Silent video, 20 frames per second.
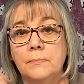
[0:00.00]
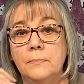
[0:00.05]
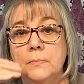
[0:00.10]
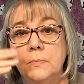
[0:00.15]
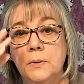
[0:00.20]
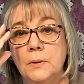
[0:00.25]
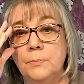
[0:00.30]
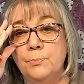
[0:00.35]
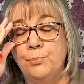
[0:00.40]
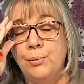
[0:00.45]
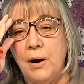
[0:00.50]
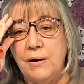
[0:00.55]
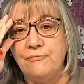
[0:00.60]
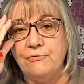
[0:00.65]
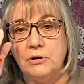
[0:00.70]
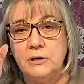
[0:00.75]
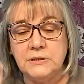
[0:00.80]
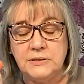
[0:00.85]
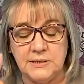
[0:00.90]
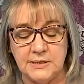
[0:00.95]
preference
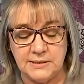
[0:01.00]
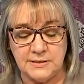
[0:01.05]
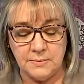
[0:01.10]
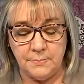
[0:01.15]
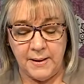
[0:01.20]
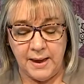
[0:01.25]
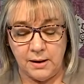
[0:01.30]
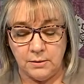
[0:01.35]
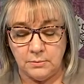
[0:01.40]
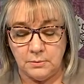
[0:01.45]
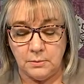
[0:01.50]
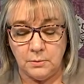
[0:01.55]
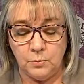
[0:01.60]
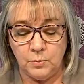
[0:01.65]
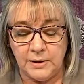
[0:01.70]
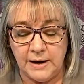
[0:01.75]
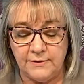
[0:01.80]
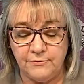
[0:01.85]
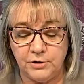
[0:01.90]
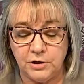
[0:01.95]
is about whatever
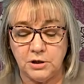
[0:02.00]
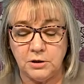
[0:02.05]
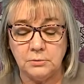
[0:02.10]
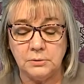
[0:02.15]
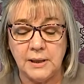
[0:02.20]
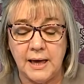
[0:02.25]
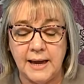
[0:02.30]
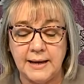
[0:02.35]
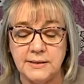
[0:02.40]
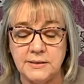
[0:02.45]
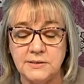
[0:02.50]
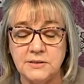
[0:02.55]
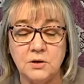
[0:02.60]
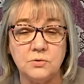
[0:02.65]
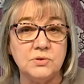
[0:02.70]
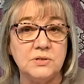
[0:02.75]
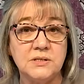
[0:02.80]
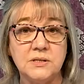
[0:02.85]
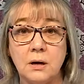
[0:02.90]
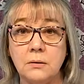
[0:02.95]
you like. So
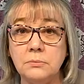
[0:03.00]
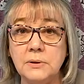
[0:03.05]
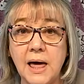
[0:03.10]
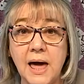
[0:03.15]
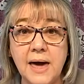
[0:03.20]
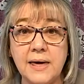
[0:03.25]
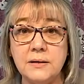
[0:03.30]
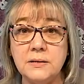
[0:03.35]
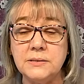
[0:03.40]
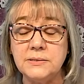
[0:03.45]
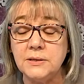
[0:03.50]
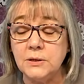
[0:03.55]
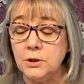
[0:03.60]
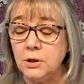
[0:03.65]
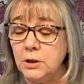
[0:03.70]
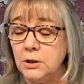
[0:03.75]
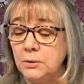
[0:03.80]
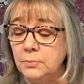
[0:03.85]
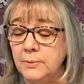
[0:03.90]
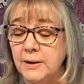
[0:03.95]
Soline is a good
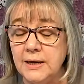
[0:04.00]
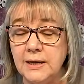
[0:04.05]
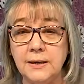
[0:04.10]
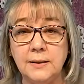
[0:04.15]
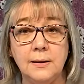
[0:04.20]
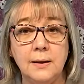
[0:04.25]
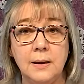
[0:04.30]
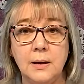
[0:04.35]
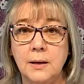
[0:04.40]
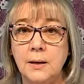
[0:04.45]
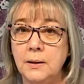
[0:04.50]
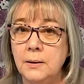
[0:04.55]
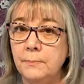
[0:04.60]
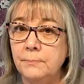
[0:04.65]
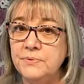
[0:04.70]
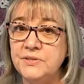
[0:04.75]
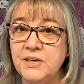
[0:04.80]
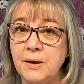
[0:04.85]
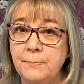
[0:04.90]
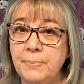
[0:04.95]
one. Some
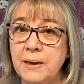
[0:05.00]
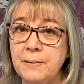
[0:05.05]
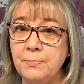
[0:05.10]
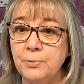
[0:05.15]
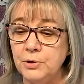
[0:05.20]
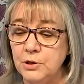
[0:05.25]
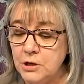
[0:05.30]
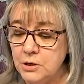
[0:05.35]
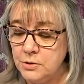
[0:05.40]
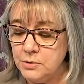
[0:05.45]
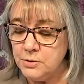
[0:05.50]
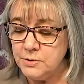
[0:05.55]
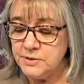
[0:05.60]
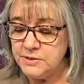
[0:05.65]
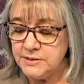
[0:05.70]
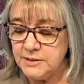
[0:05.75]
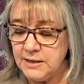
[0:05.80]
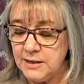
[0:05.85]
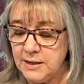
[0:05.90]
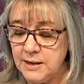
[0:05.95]
people use
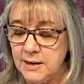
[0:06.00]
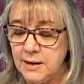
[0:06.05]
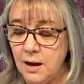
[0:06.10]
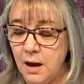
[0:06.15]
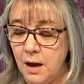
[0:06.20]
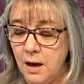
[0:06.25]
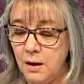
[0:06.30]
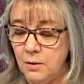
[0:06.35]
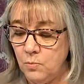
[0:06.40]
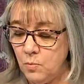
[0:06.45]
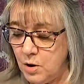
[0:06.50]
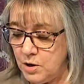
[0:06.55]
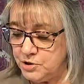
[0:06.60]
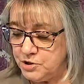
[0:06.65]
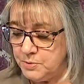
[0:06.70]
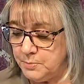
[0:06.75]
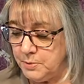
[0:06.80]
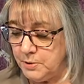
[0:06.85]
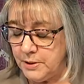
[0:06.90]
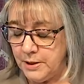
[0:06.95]
the washable
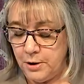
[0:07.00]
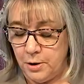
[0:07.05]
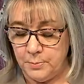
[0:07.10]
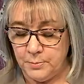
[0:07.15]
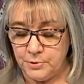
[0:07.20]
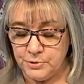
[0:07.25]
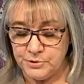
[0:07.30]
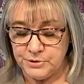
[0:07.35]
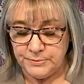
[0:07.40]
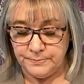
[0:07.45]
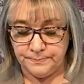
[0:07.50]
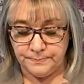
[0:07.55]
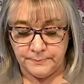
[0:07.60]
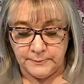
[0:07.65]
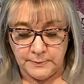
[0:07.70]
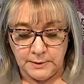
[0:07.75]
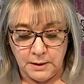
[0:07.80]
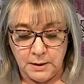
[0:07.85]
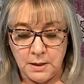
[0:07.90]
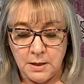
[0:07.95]
Elmer's.
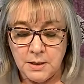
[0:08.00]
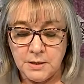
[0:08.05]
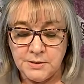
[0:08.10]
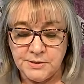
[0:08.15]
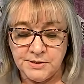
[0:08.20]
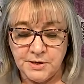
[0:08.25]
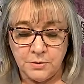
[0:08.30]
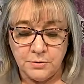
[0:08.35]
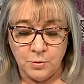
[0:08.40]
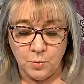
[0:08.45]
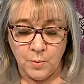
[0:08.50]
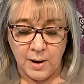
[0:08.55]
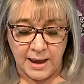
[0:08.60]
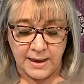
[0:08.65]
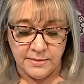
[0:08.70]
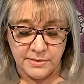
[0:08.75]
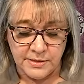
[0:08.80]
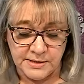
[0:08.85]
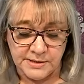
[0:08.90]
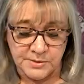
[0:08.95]
So the way
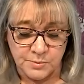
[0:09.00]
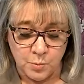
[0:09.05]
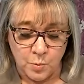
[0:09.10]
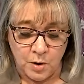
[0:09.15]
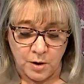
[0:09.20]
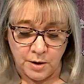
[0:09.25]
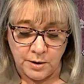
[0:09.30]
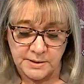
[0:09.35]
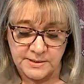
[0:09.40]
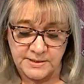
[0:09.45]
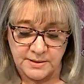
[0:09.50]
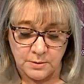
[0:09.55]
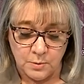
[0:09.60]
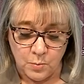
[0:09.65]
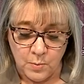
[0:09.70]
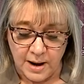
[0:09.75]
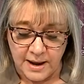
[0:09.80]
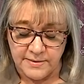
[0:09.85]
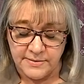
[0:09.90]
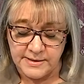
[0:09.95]
this works and the way
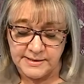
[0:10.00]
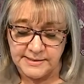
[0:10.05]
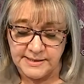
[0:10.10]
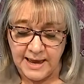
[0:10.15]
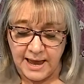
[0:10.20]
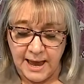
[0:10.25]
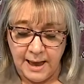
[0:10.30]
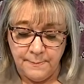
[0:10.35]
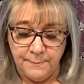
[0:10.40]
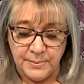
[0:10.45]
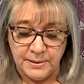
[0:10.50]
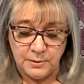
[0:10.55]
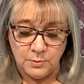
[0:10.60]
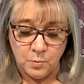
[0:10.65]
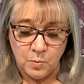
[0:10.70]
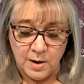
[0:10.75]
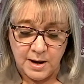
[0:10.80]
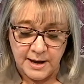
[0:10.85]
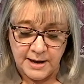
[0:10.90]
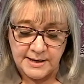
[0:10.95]
this happened
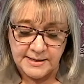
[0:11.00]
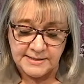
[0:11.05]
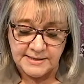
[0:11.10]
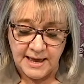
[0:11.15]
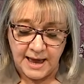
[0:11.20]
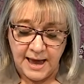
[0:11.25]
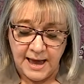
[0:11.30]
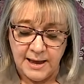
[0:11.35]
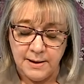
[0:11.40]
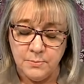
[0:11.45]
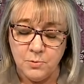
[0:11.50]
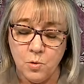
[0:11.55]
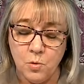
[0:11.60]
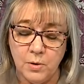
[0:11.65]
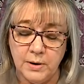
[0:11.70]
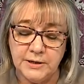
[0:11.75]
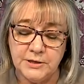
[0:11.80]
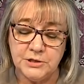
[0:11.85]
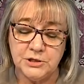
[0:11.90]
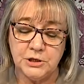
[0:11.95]
was I'm going
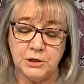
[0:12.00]
to